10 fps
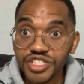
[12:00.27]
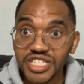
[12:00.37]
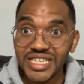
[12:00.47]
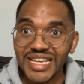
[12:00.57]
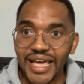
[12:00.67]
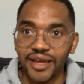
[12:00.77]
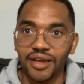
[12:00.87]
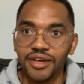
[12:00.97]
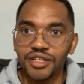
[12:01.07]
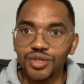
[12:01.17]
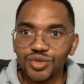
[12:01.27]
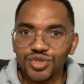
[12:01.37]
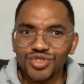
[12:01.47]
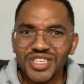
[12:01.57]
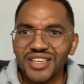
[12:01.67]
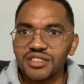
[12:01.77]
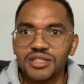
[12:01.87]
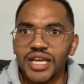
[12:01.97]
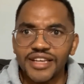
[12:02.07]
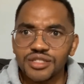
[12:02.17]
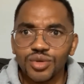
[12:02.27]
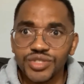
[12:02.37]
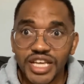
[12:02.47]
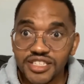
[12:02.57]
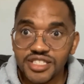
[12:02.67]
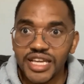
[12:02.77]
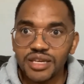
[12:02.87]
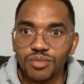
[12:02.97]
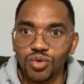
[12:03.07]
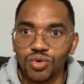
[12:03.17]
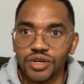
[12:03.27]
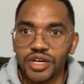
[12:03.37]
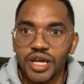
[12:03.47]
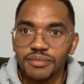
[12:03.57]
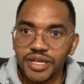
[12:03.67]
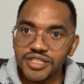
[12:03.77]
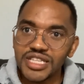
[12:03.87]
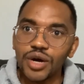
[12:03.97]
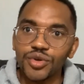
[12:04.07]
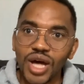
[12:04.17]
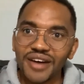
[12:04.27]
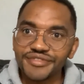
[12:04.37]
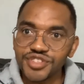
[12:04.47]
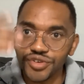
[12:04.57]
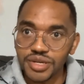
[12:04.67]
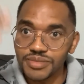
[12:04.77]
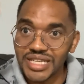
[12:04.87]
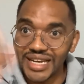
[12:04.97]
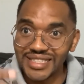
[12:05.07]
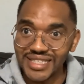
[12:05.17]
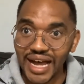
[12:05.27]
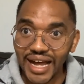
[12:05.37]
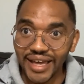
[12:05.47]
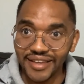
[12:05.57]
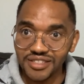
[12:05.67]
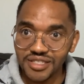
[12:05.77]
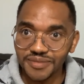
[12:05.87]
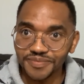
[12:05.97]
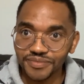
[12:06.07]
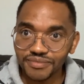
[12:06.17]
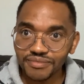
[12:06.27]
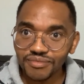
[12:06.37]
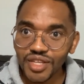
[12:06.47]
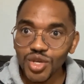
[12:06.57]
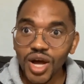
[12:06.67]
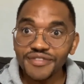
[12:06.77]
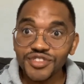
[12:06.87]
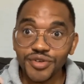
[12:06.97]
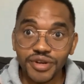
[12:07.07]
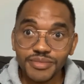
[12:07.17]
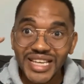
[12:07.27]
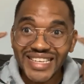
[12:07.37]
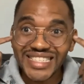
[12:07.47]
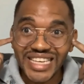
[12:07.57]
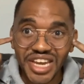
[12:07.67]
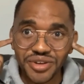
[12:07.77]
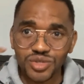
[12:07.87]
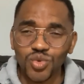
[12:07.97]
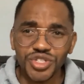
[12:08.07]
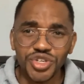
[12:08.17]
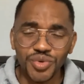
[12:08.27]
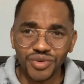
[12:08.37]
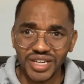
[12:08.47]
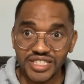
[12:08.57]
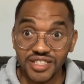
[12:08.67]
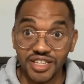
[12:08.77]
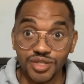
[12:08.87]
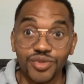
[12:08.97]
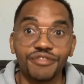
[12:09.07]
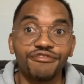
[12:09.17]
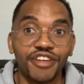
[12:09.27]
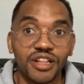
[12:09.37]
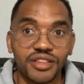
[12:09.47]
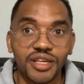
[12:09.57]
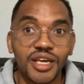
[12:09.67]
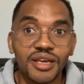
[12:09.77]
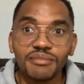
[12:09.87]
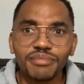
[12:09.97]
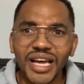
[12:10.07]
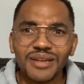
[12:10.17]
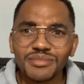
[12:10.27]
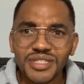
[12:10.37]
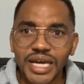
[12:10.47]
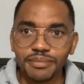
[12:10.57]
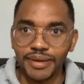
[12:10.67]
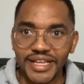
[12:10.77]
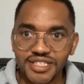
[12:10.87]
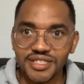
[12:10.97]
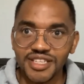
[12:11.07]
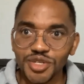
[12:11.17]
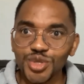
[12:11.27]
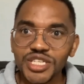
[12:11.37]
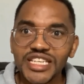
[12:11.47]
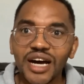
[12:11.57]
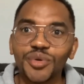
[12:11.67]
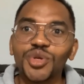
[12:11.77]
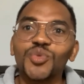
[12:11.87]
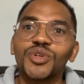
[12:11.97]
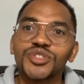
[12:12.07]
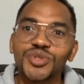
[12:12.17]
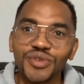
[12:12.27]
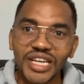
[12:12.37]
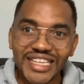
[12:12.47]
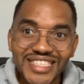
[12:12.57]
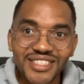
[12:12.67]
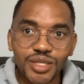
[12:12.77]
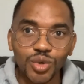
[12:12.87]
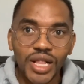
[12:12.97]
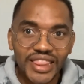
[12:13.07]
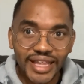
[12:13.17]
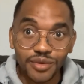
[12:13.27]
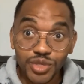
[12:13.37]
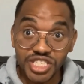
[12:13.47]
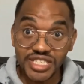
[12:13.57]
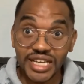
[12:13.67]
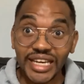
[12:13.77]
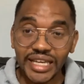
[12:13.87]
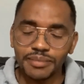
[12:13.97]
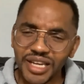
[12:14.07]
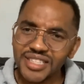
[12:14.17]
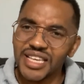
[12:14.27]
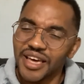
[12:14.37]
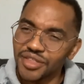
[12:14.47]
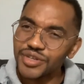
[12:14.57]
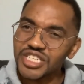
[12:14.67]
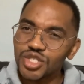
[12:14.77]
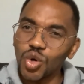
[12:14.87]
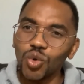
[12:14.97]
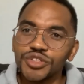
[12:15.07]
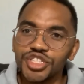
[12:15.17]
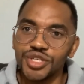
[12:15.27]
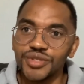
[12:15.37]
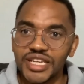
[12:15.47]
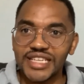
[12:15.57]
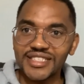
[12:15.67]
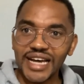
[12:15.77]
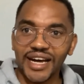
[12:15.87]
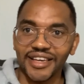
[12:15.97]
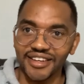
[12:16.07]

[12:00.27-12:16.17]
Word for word: seeing, you, you see it has no taste anymore because now you have circumcised eyes. You have circumcised ears. What you were listening to, the filth, becomes unpleasant and you see now you want to listen to that which is clean because there is an old you that has died